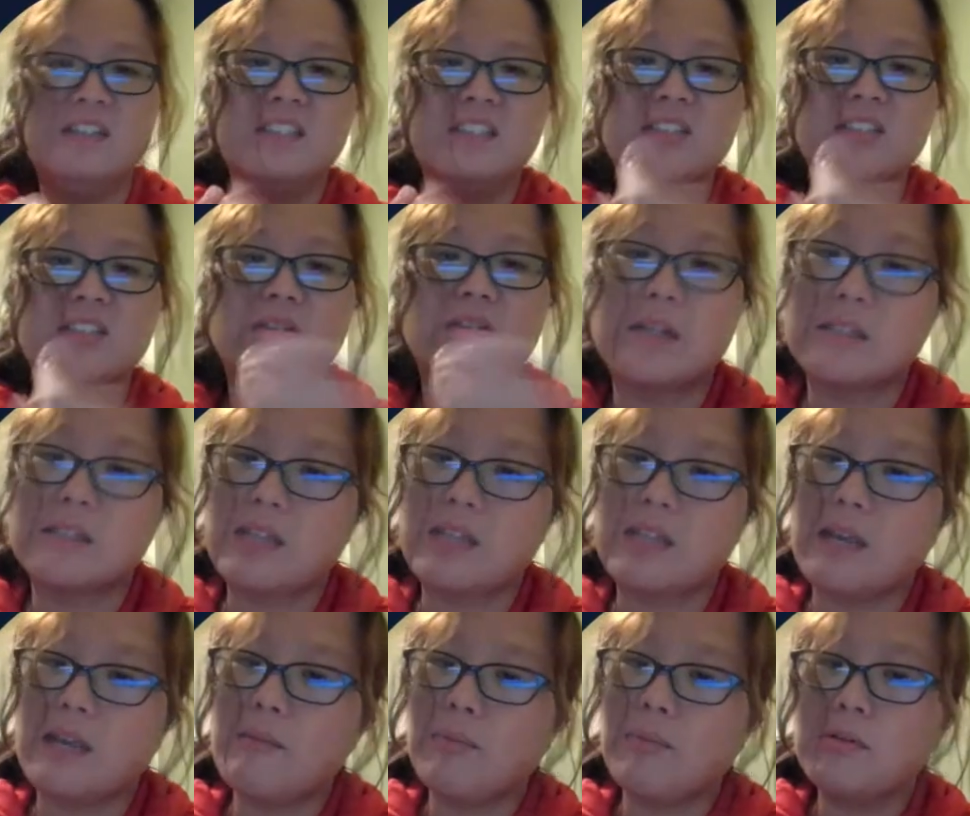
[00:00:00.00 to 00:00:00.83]
So
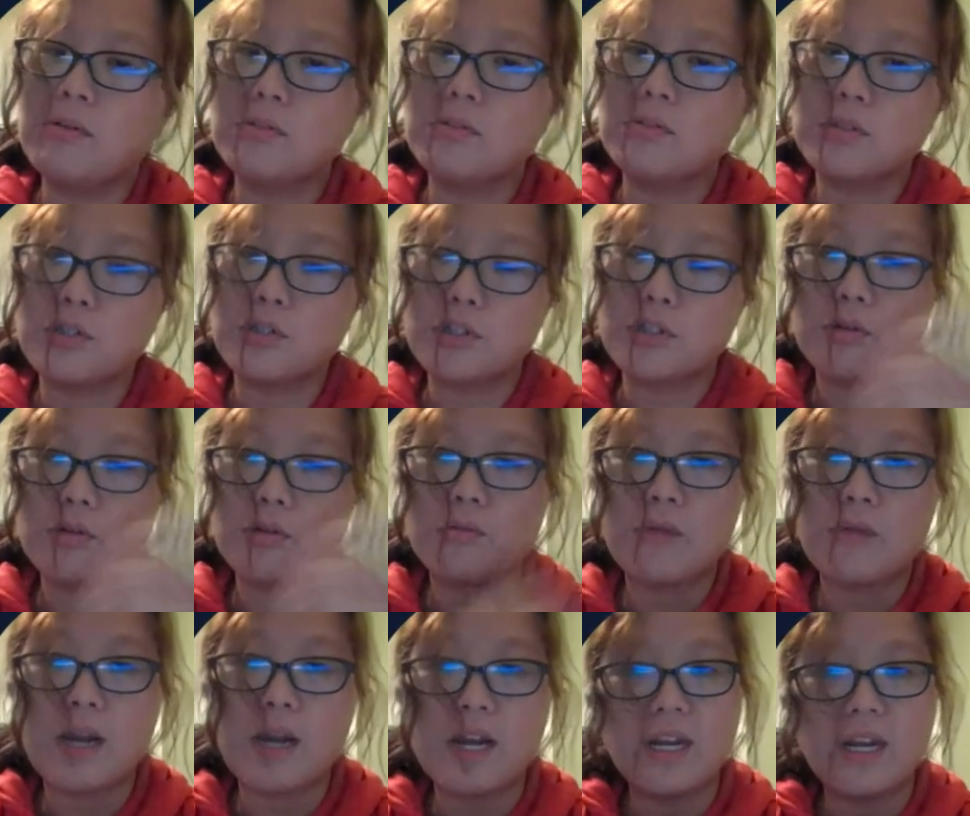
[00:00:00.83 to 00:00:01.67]
examples are shown
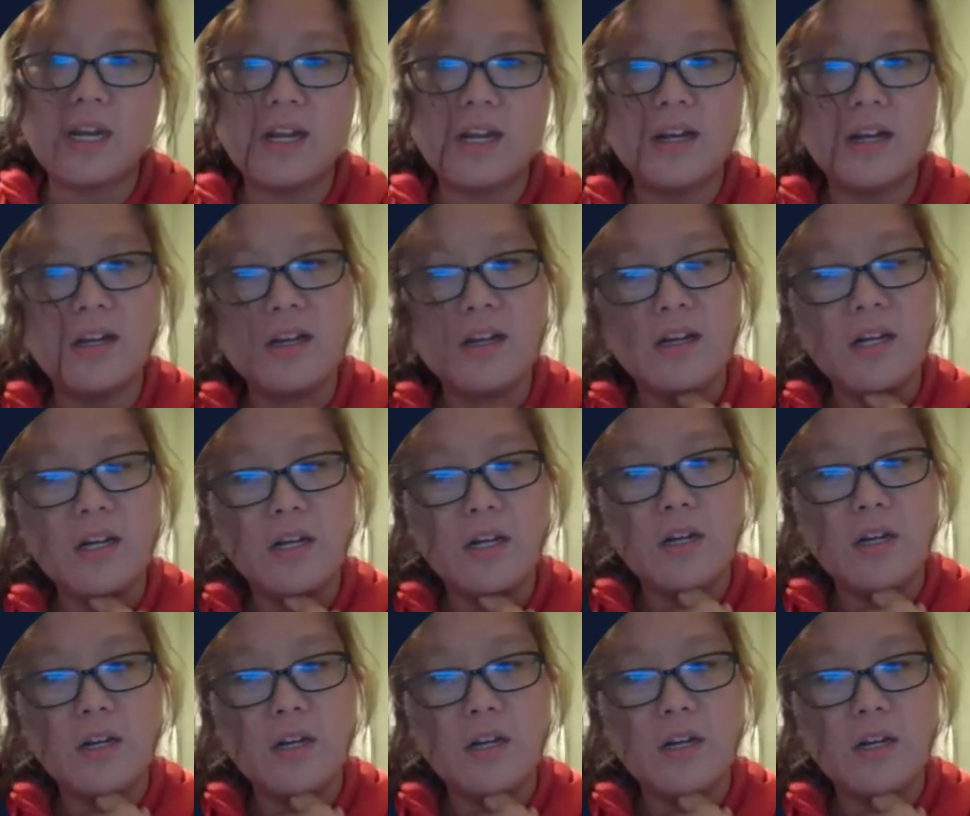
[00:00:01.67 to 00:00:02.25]
right here.